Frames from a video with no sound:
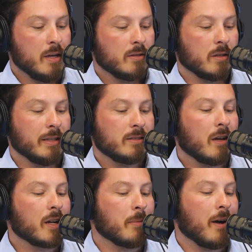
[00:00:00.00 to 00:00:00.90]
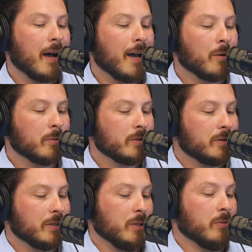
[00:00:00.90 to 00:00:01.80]
So let's talk about how
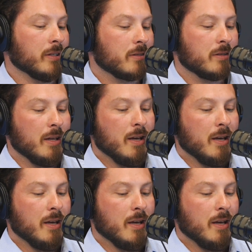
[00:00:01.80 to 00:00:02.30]
to do this.